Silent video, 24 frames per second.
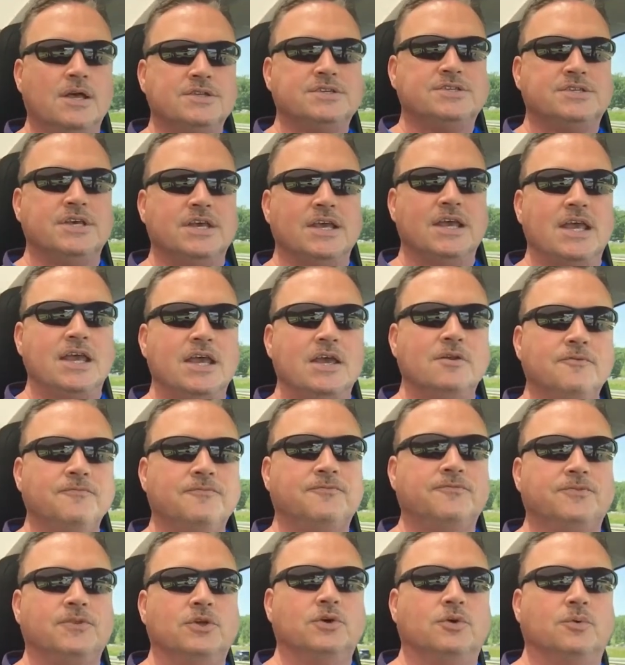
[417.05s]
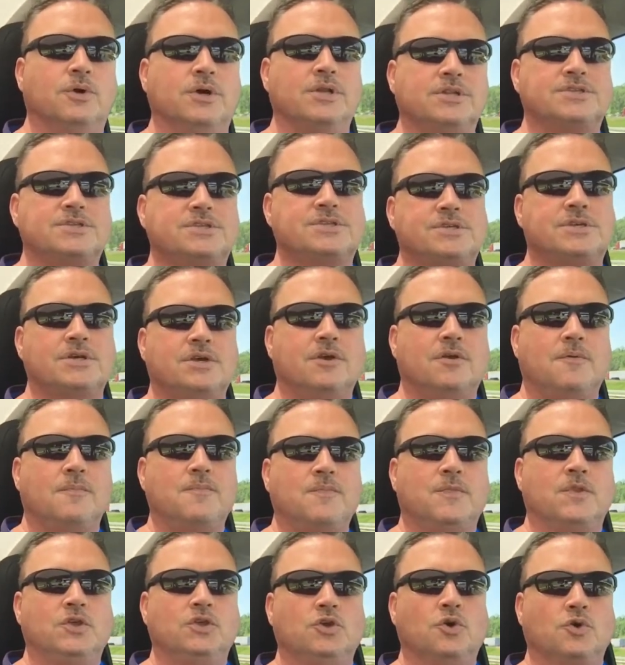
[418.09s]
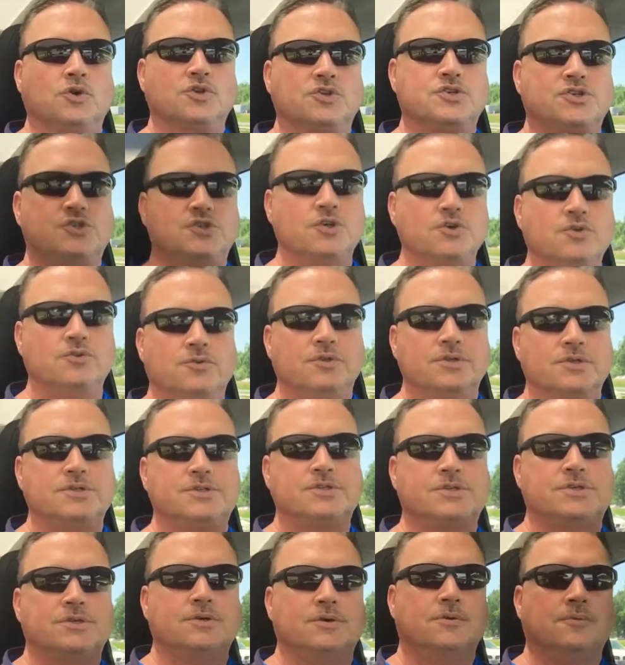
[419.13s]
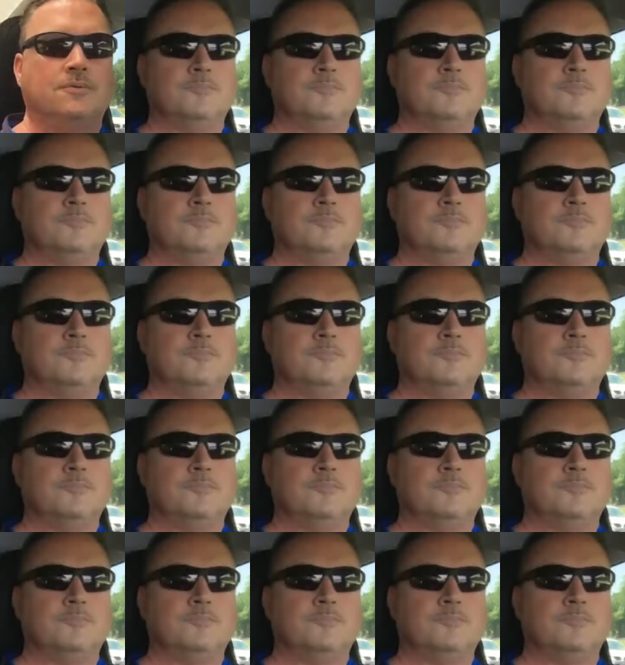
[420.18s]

to influence your students